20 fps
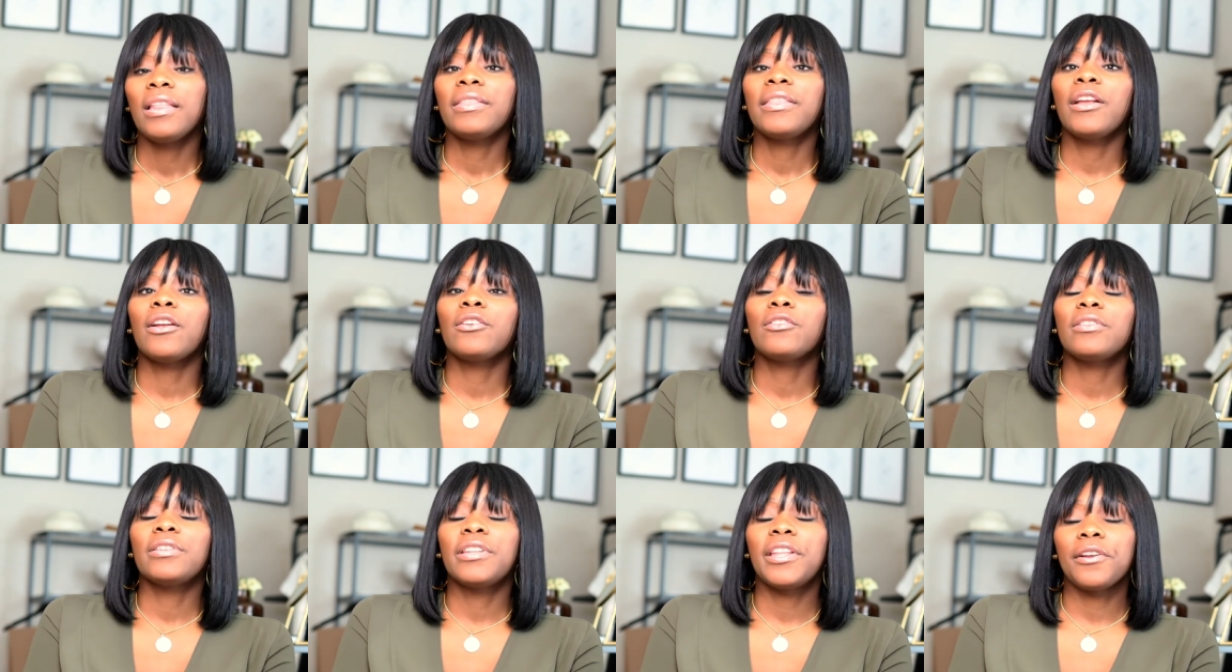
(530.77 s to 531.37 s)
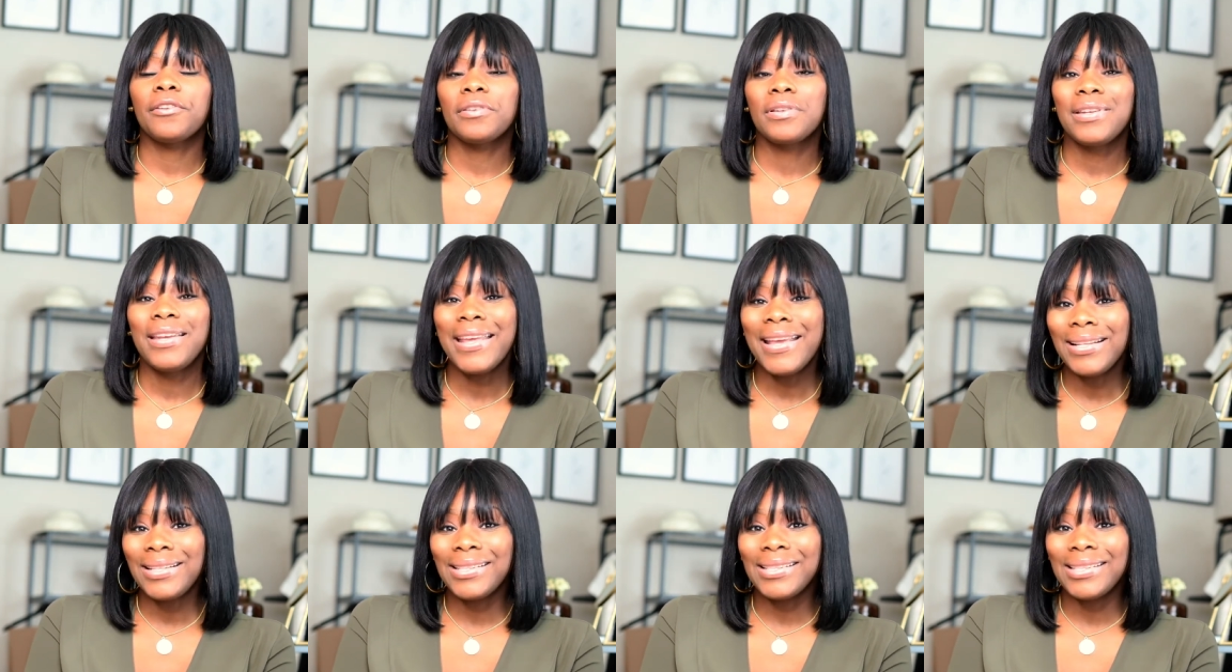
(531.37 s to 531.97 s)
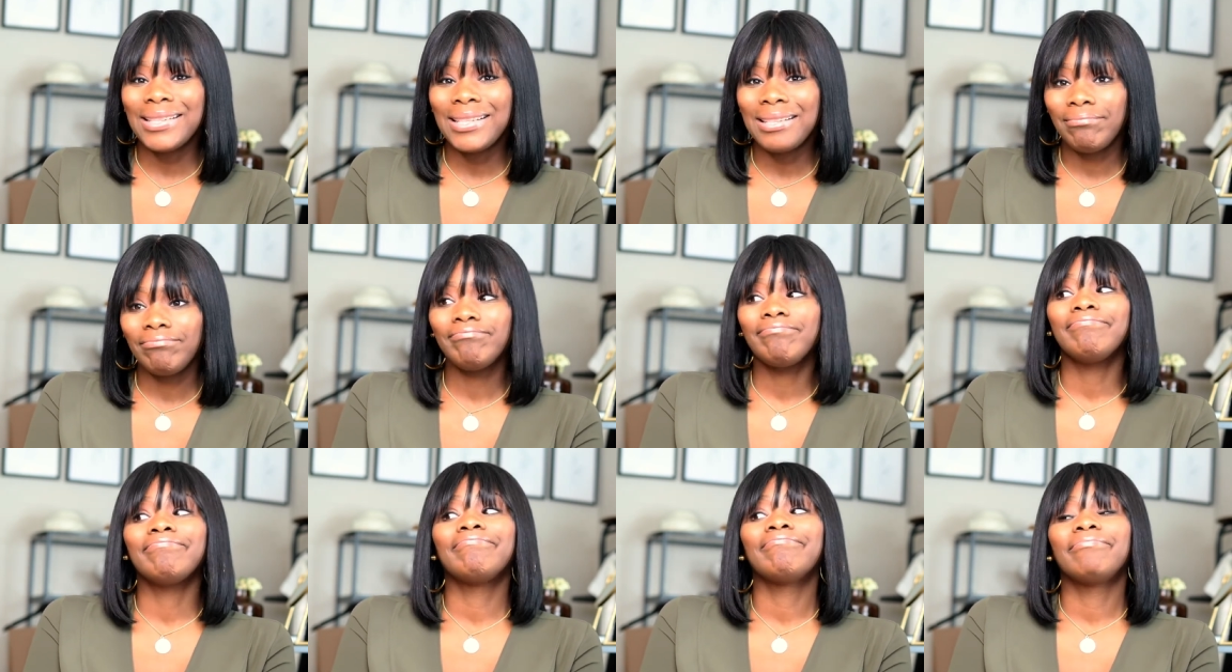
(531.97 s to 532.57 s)
Their, their knits,
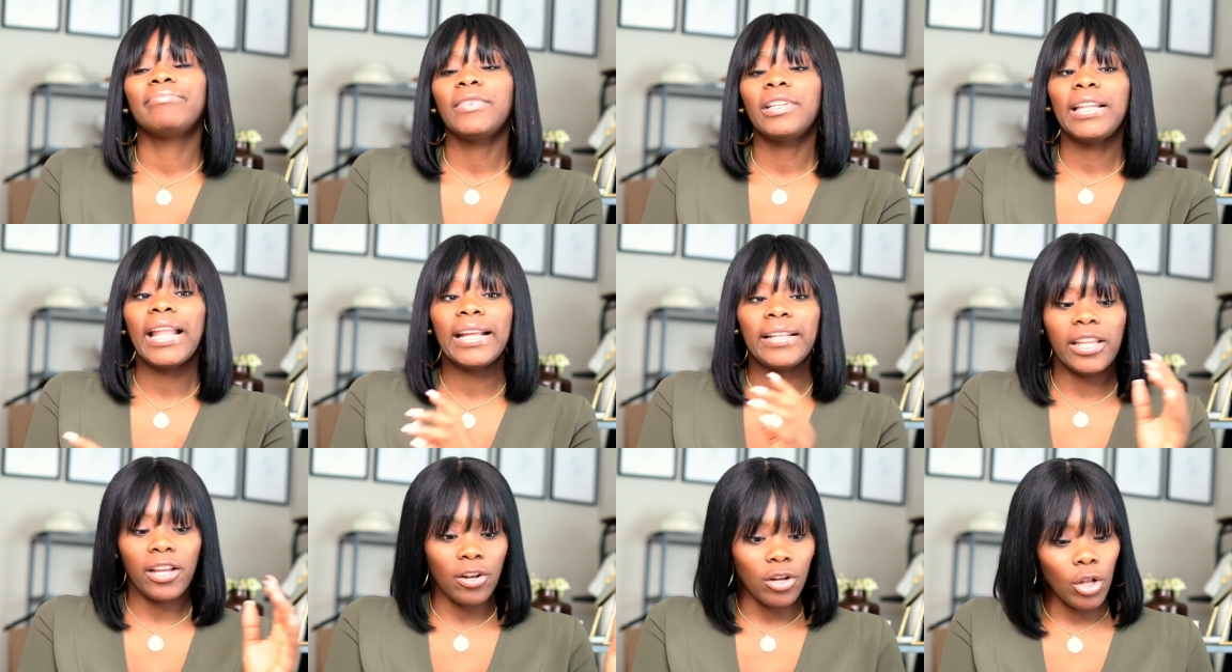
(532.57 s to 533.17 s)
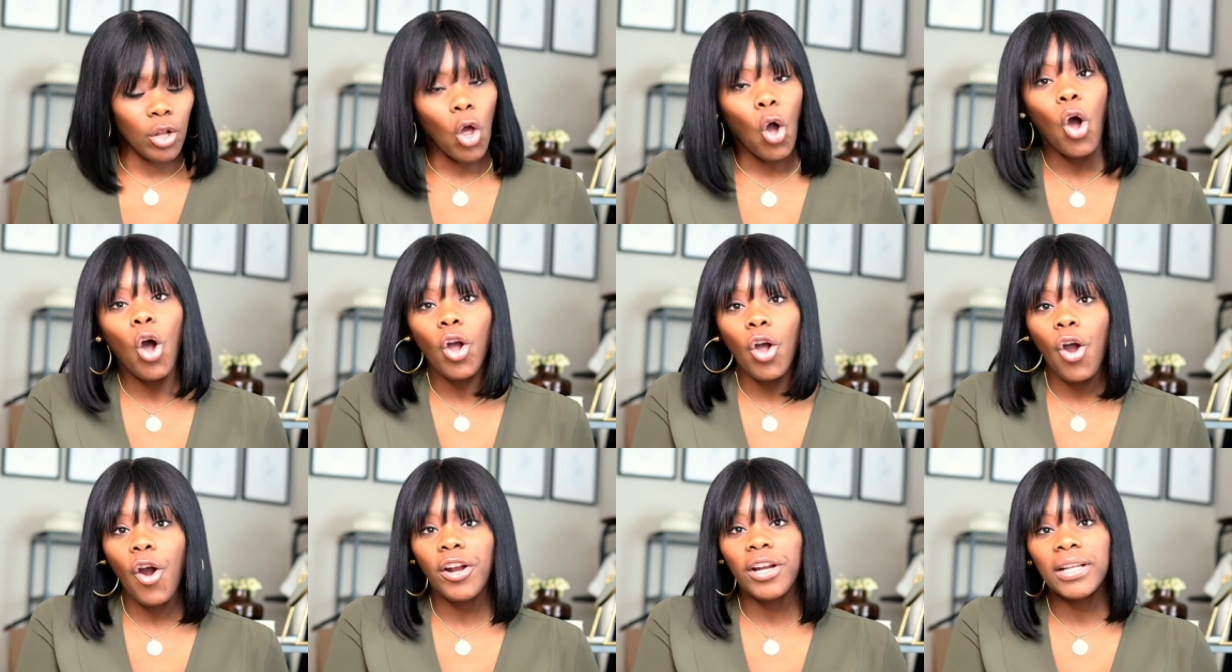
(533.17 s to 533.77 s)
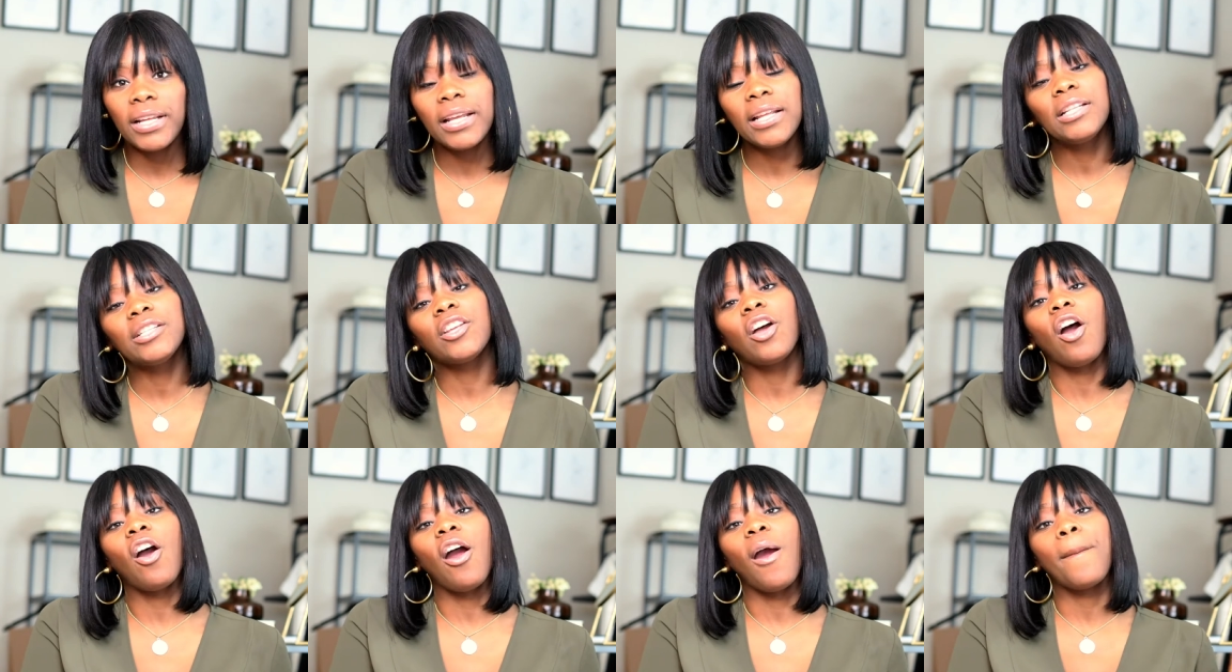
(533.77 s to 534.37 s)
like their long
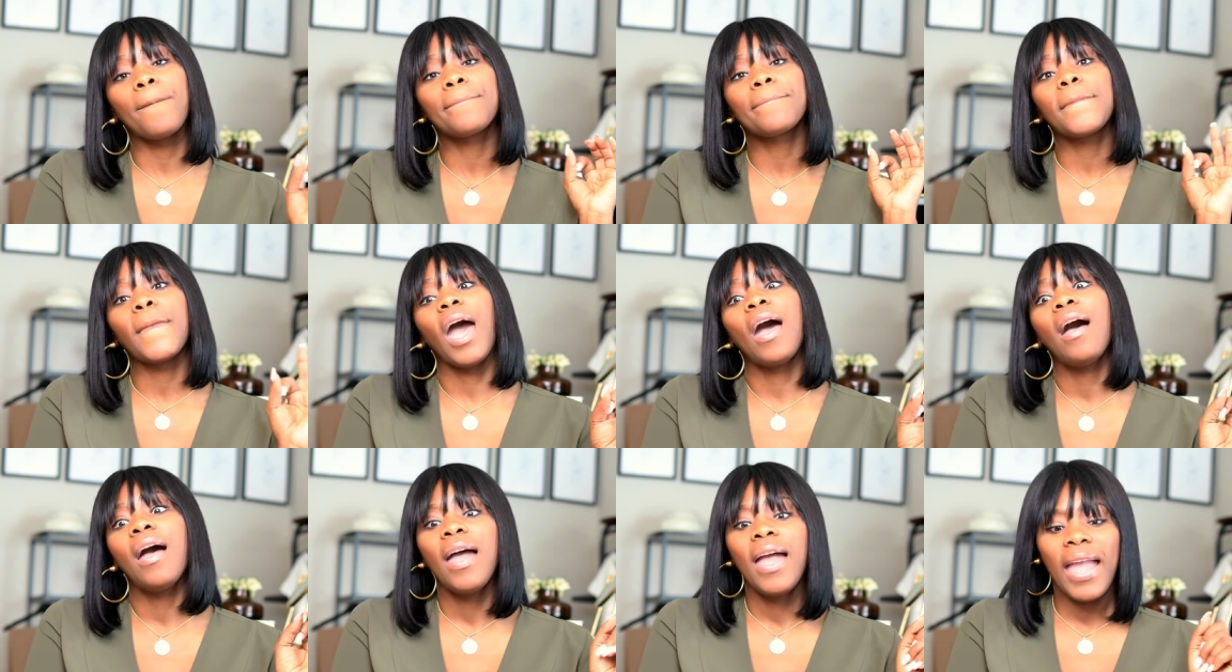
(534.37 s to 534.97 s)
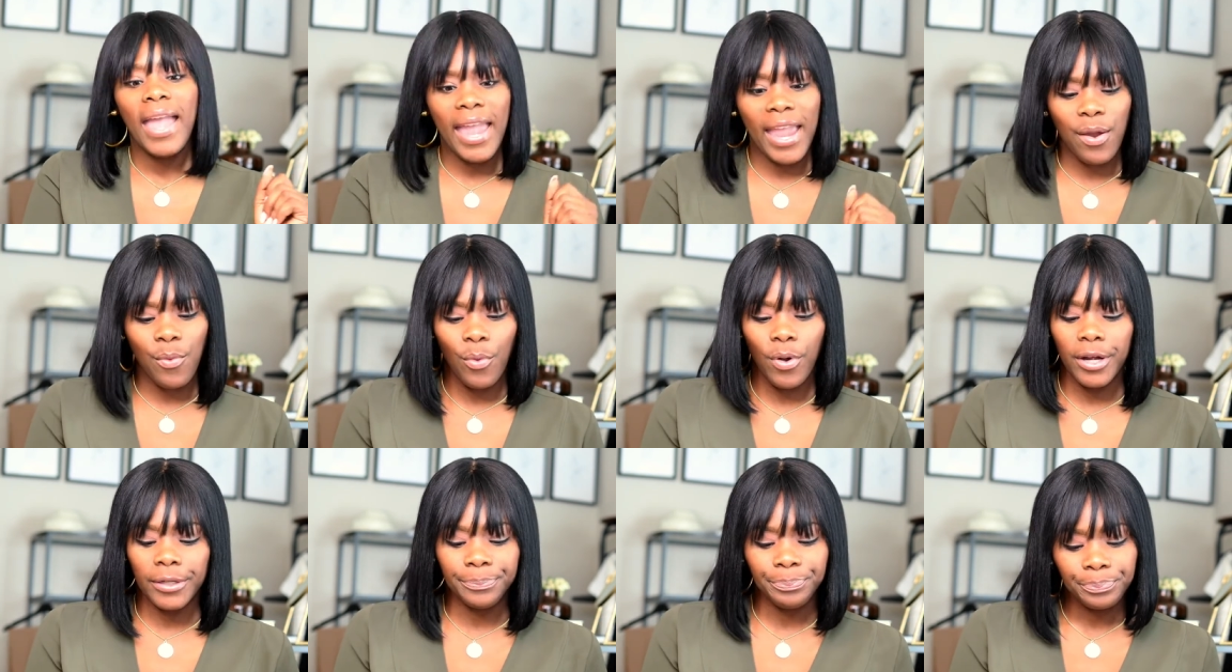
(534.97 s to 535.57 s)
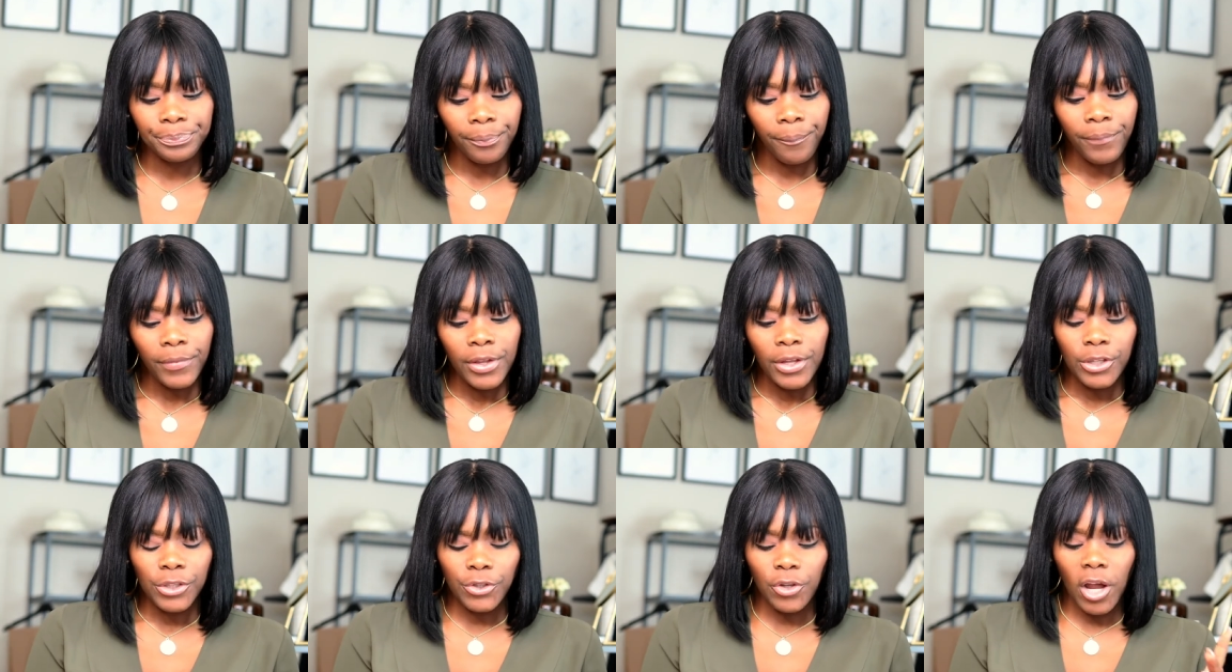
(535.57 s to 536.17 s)
cardigans are A1.
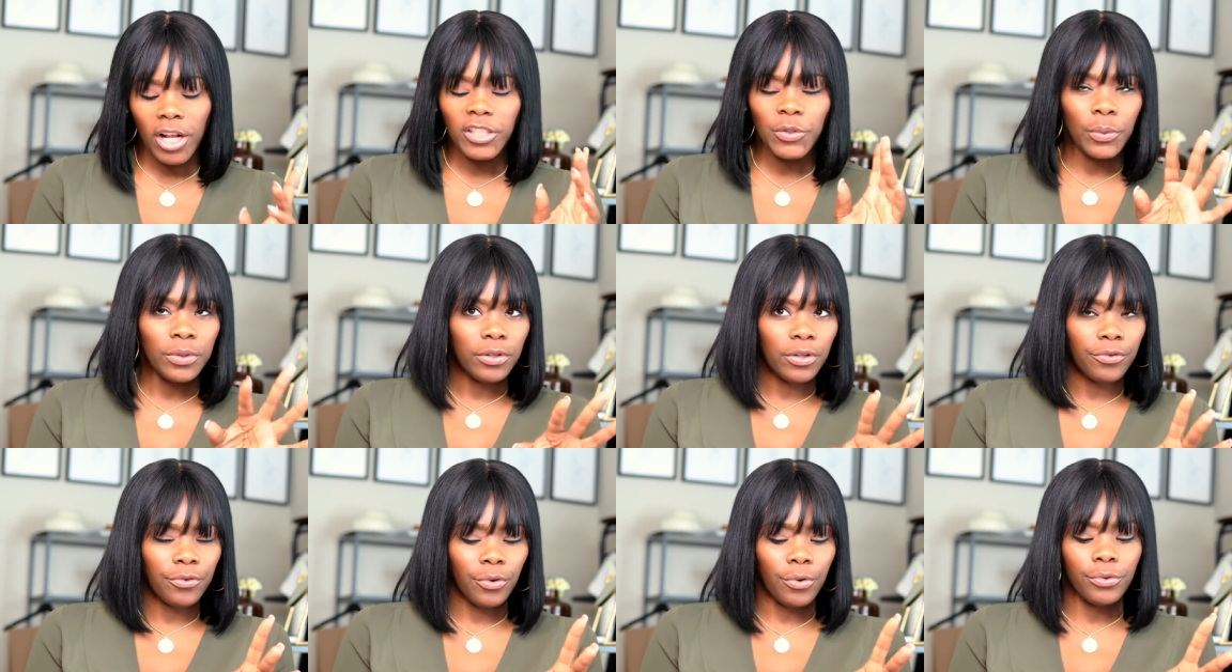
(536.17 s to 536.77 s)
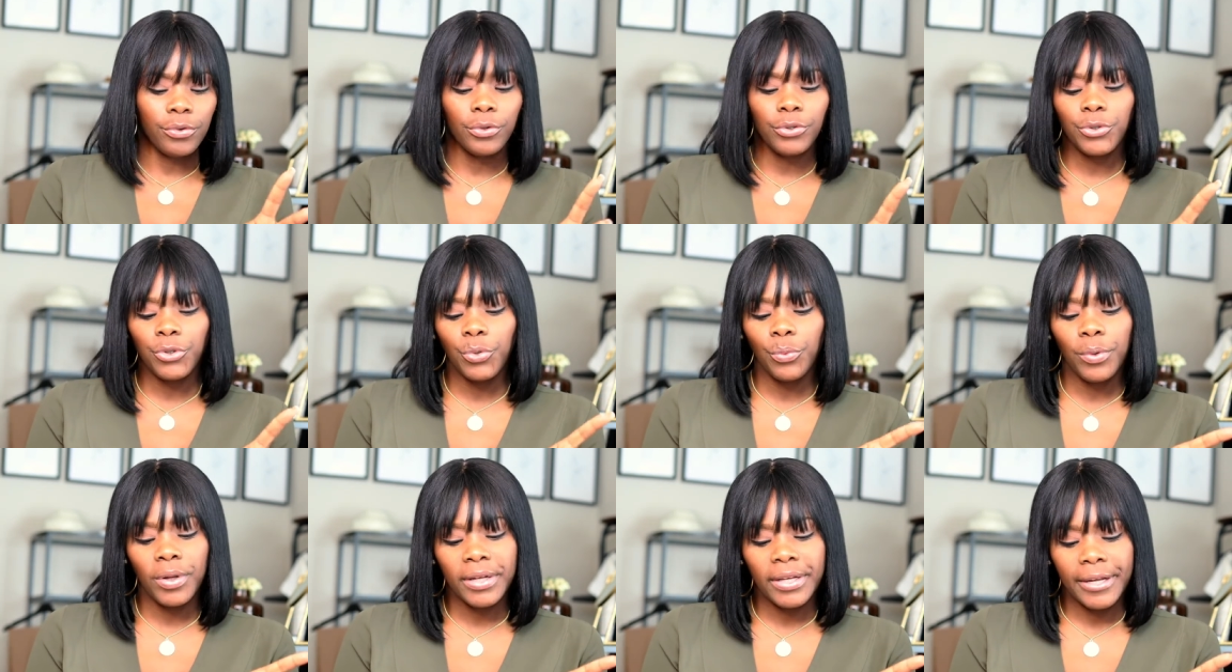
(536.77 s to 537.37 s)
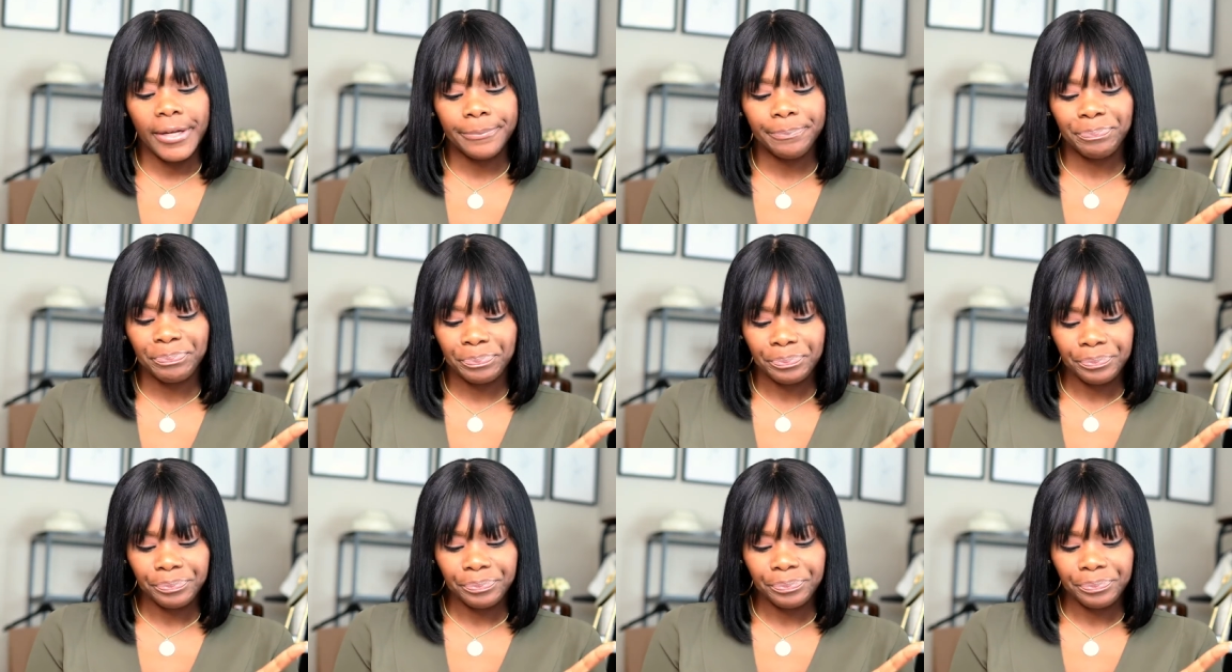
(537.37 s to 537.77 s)
So I just wanted to throw those two in there.